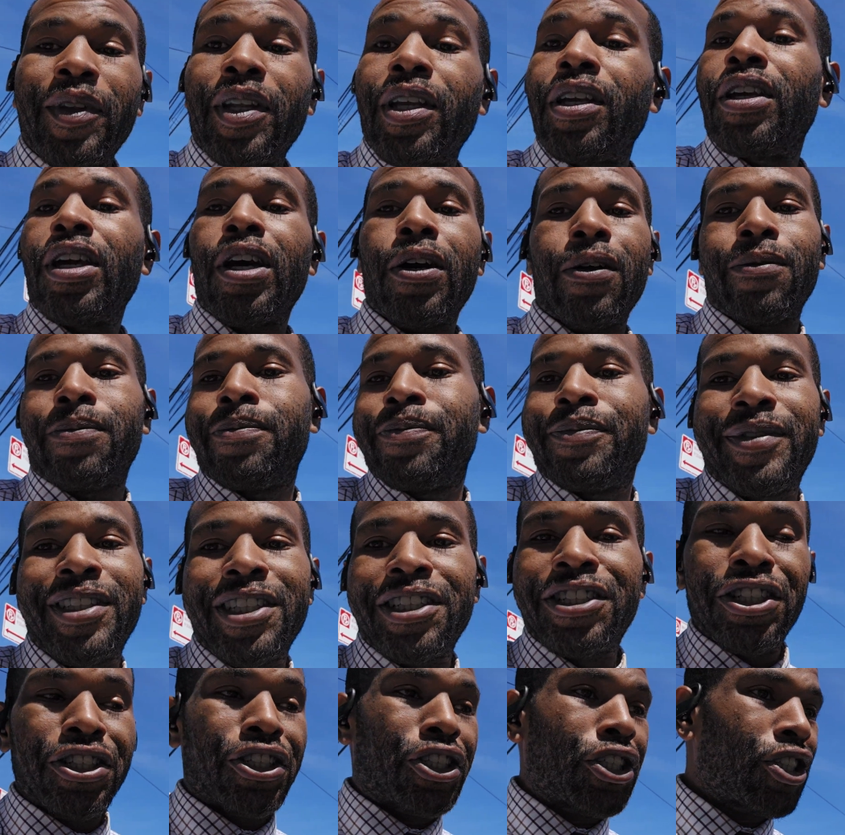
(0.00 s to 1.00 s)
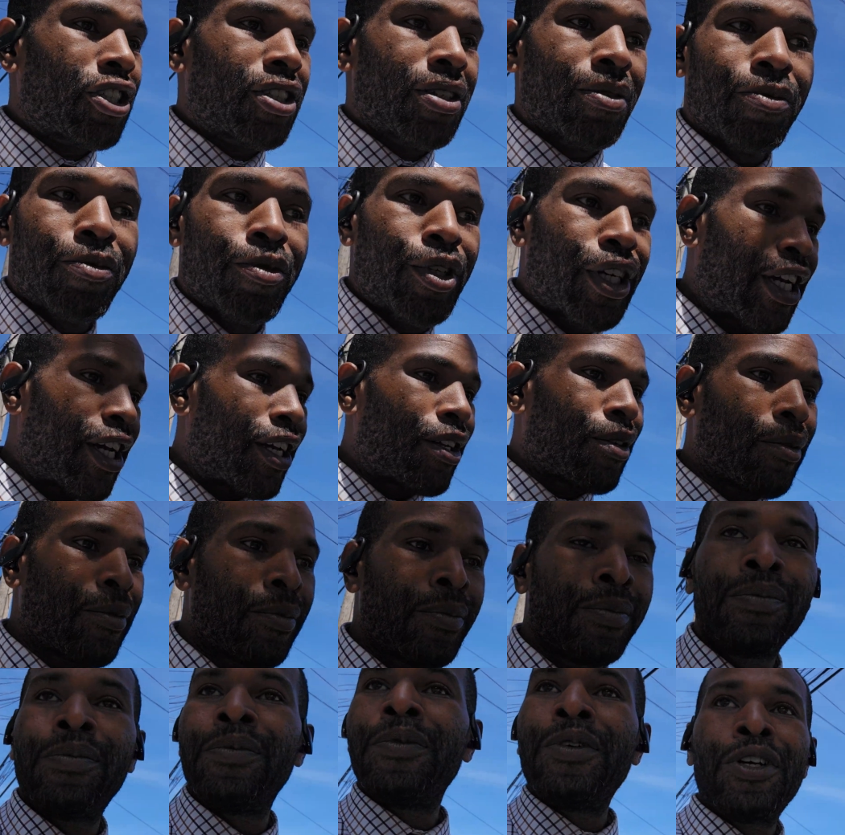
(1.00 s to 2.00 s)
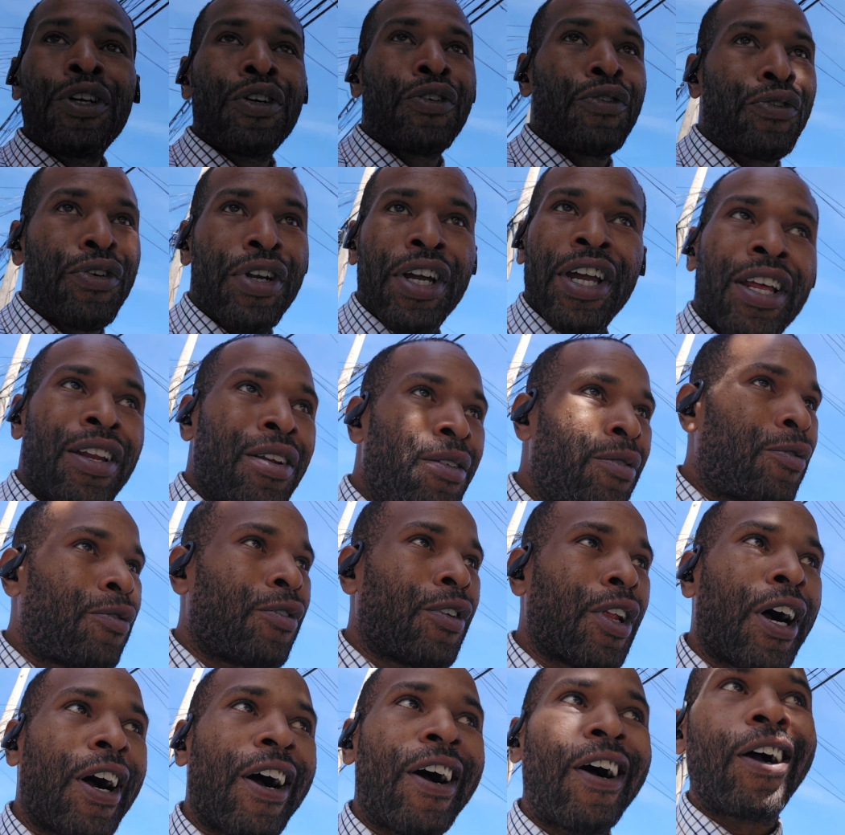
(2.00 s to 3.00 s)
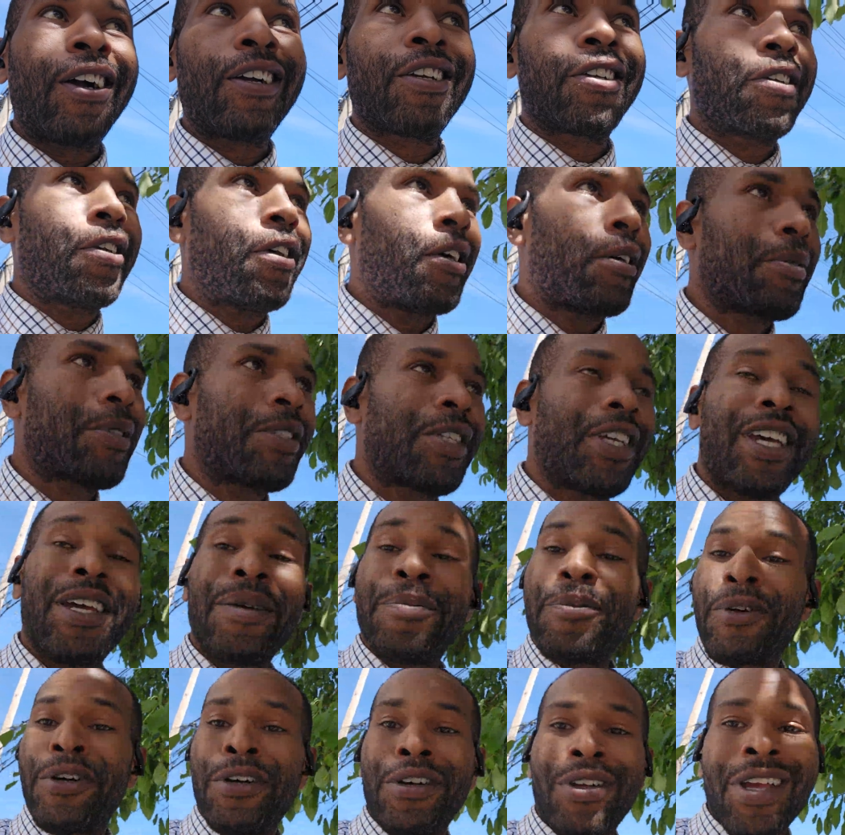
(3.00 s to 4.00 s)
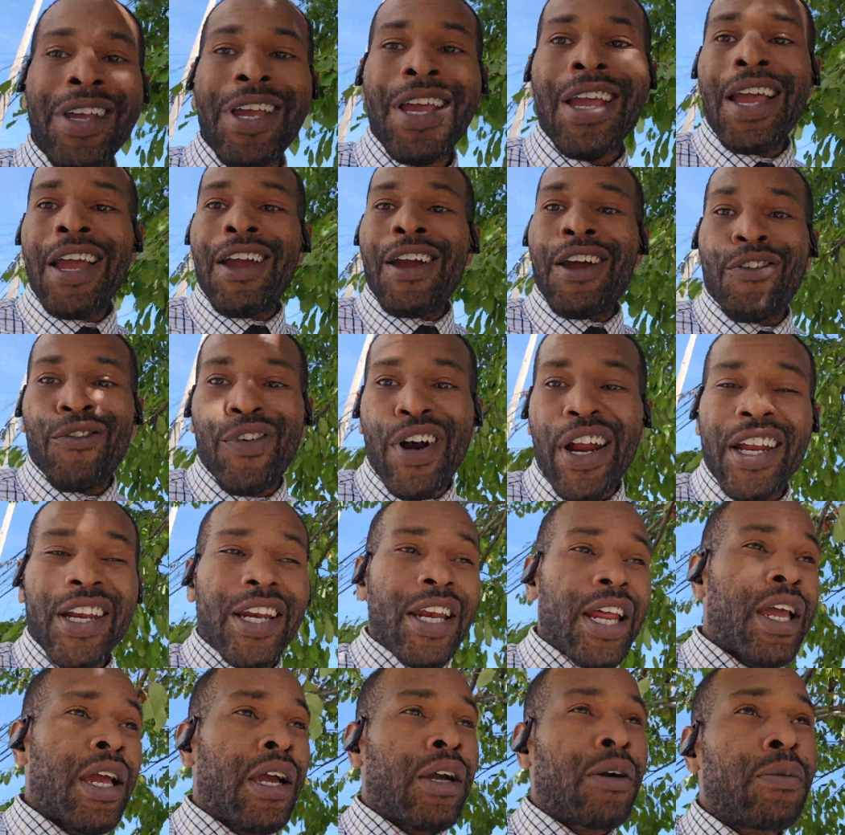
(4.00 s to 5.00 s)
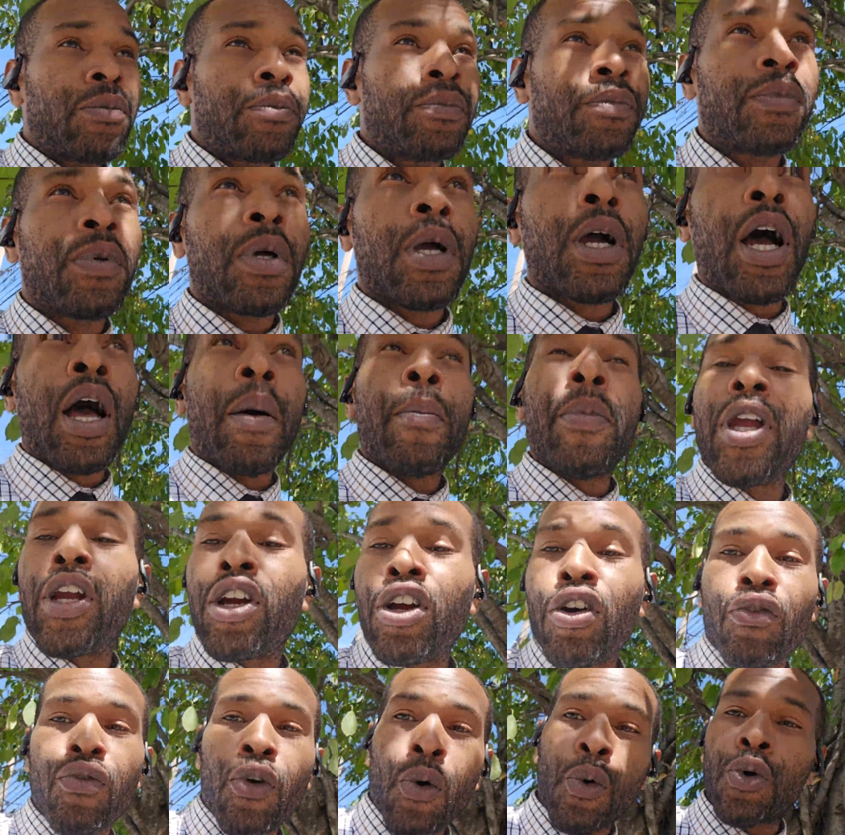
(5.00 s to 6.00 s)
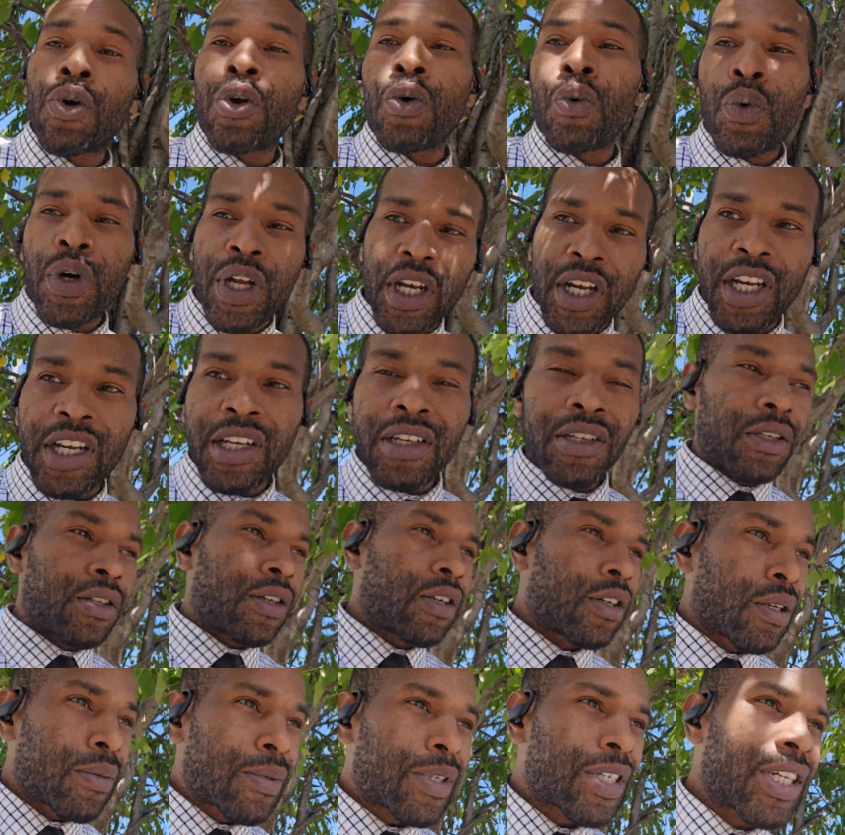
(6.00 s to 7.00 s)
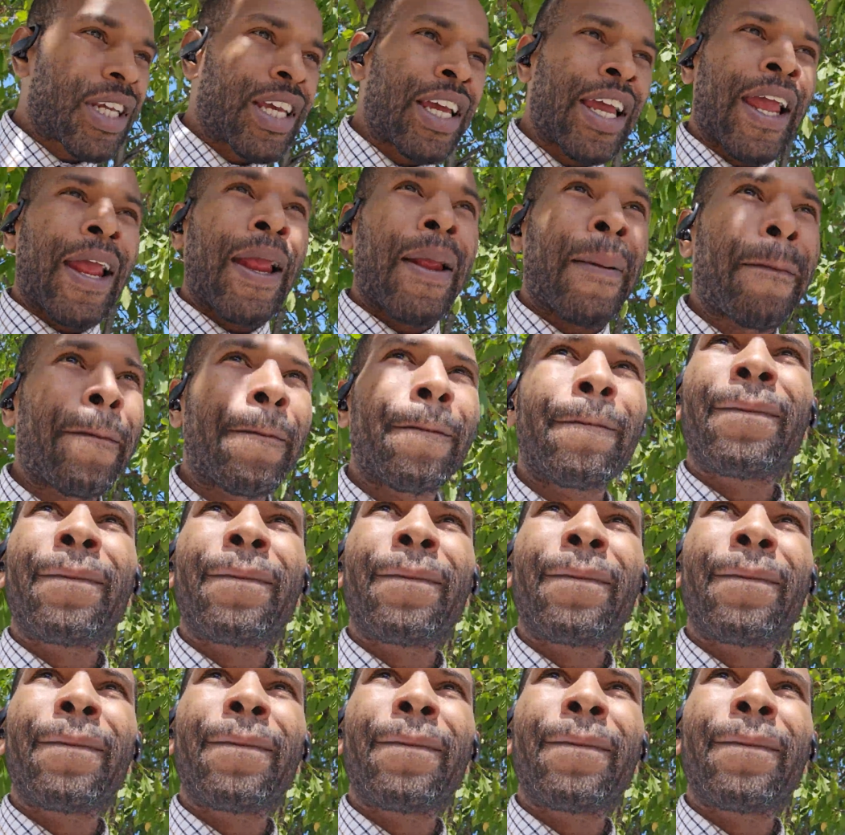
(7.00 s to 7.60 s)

Yo, this is just some random vlog, you know what I'm saying? But right now, I'm in Corona with it, you know what I'm saying?